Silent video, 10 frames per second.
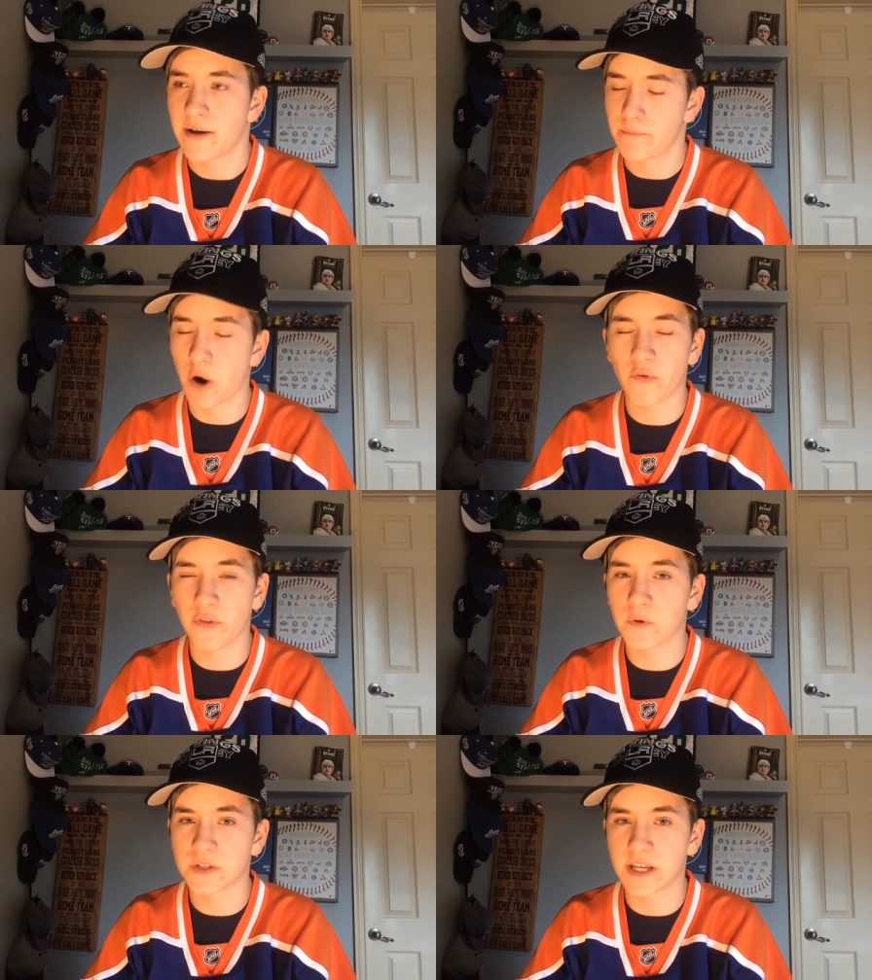Both of
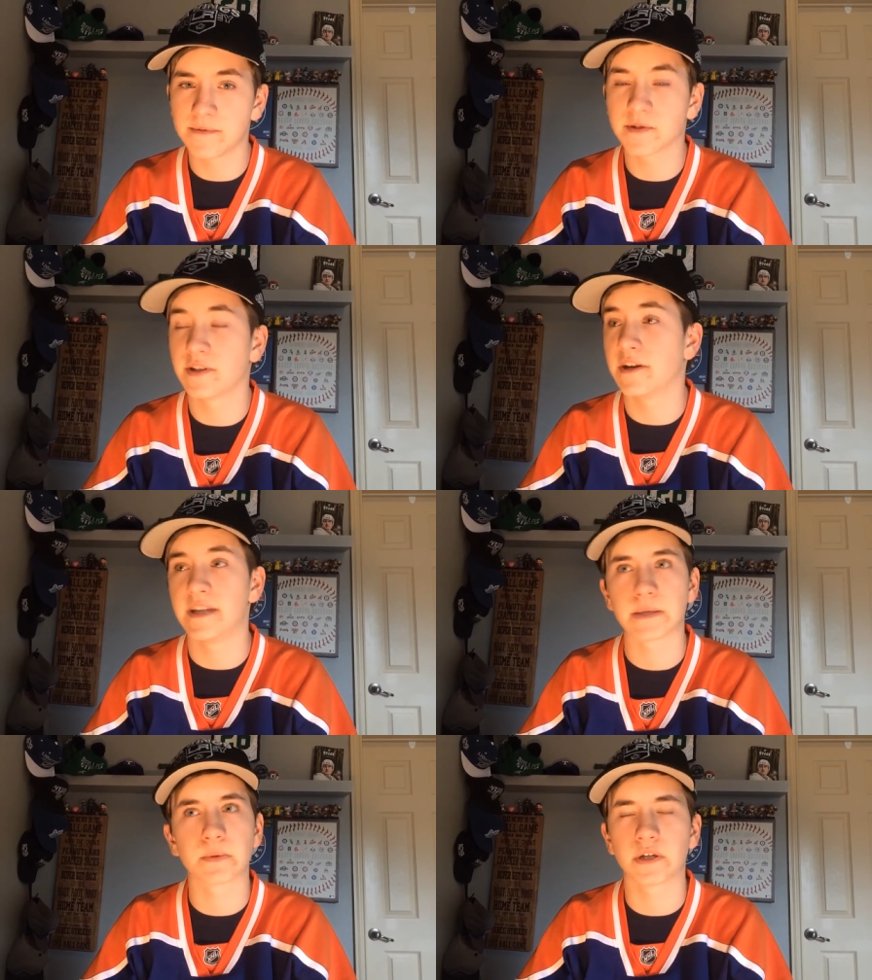those teams could
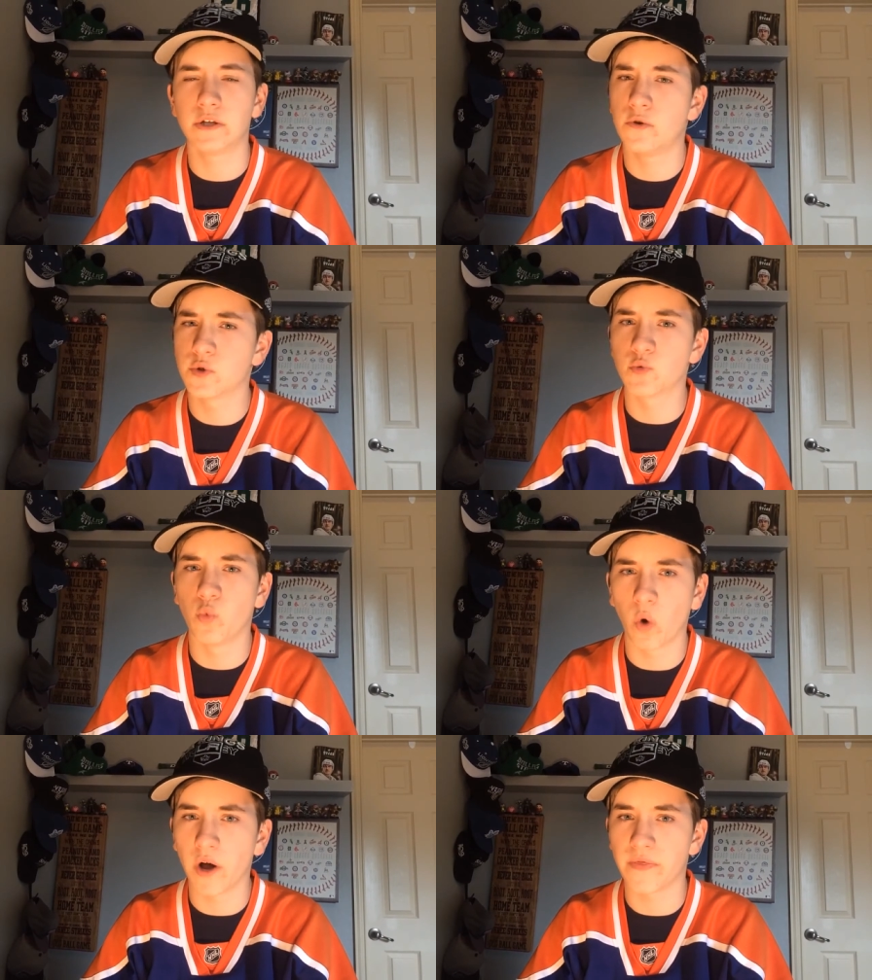desperately use
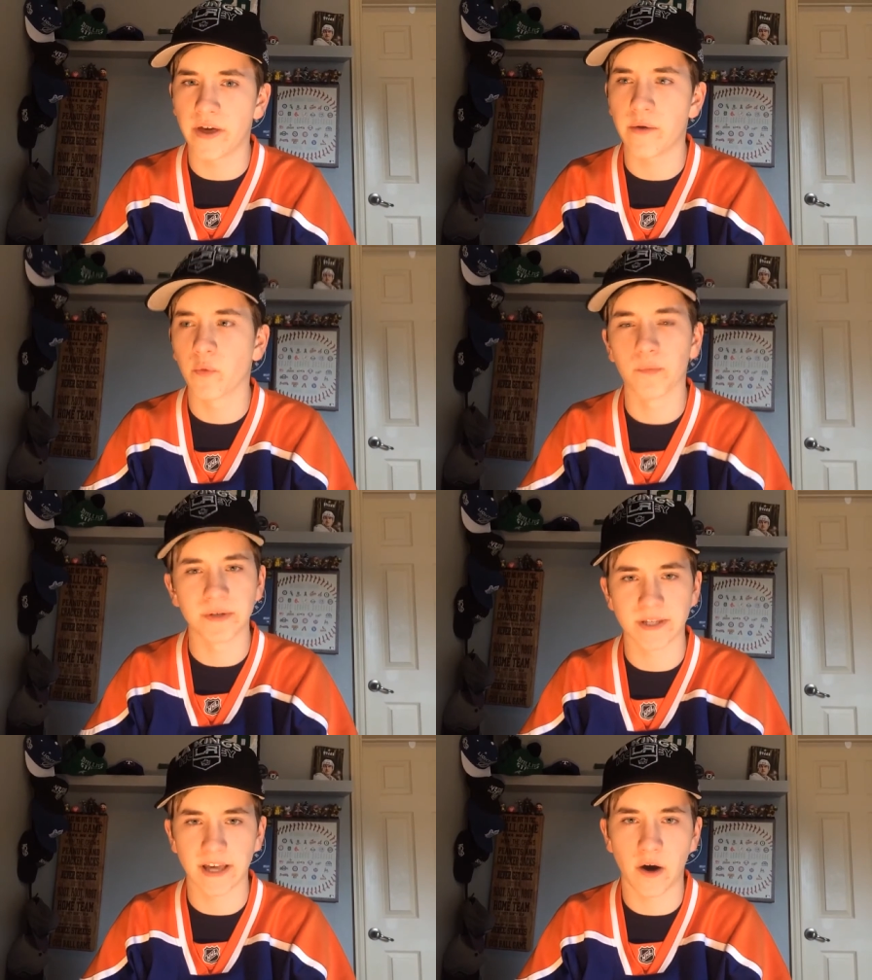what they were
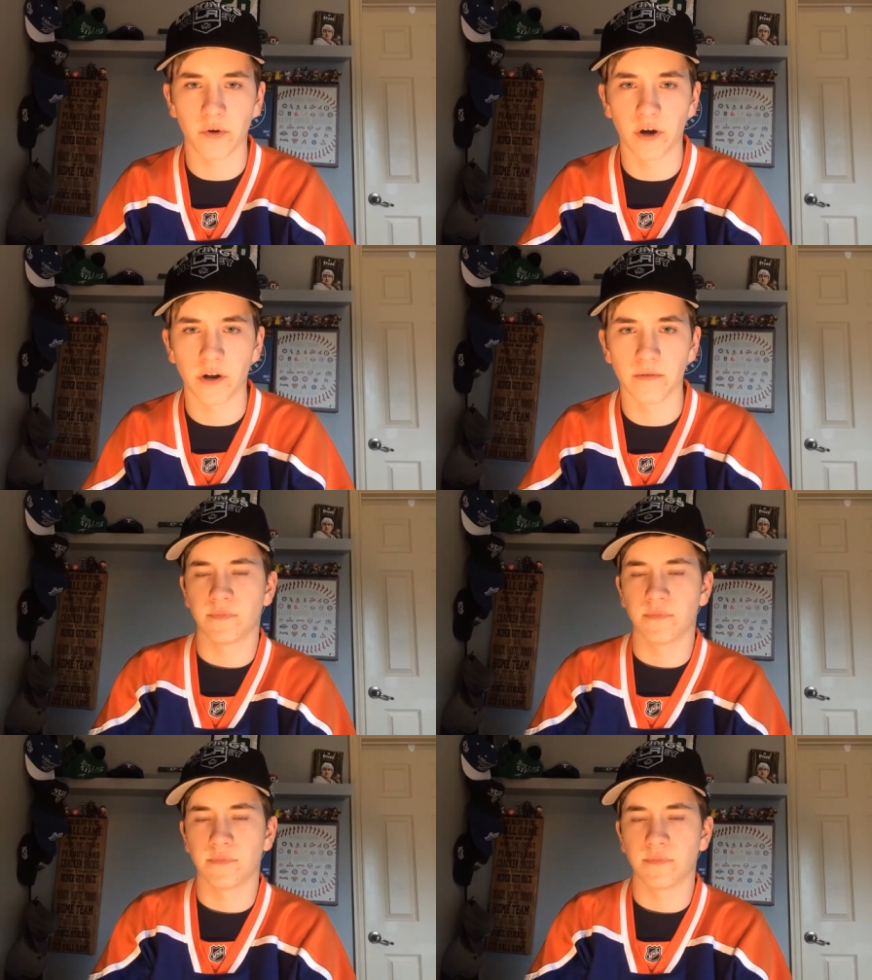missing out on.